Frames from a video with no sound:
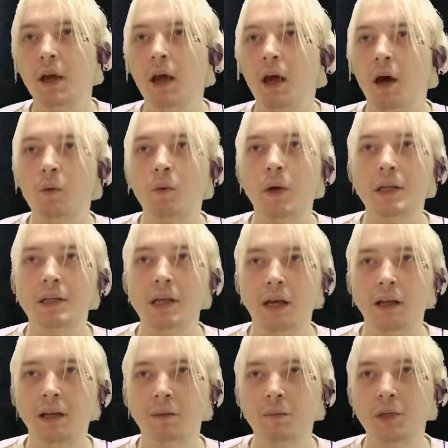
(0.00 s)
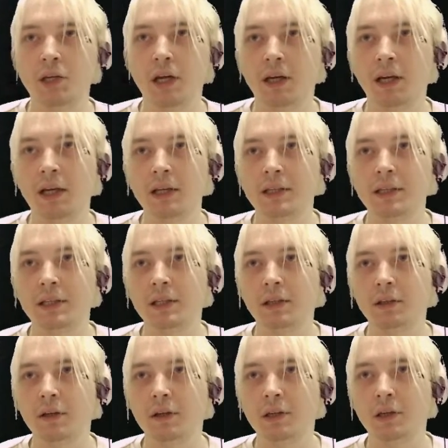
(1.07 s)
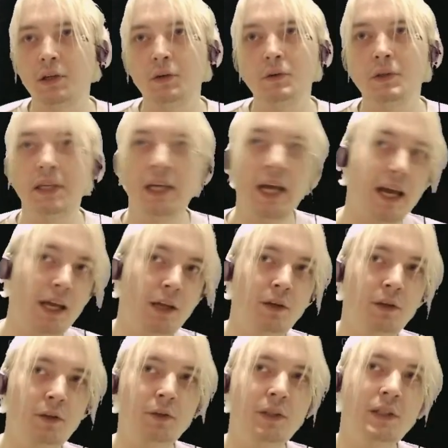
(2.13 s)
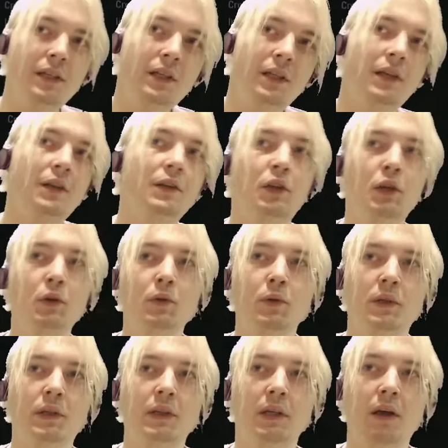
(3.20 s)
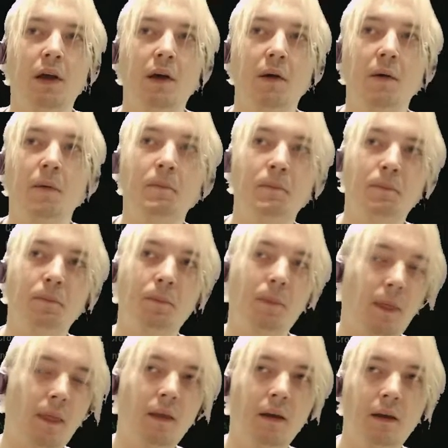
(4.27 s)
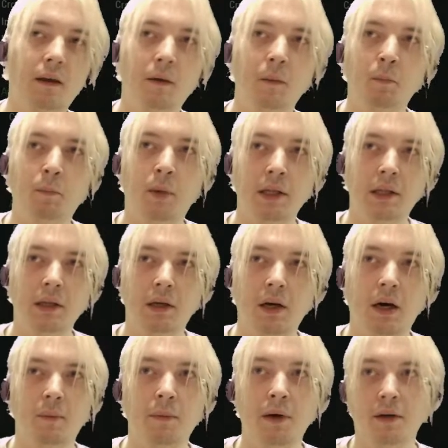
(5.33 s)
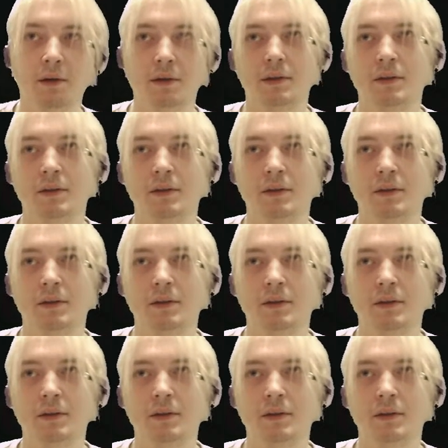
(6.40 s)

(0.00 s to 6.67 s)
Oh, wait a second. Let me check. Can I still not use... Yeah, you still cannot use button combos.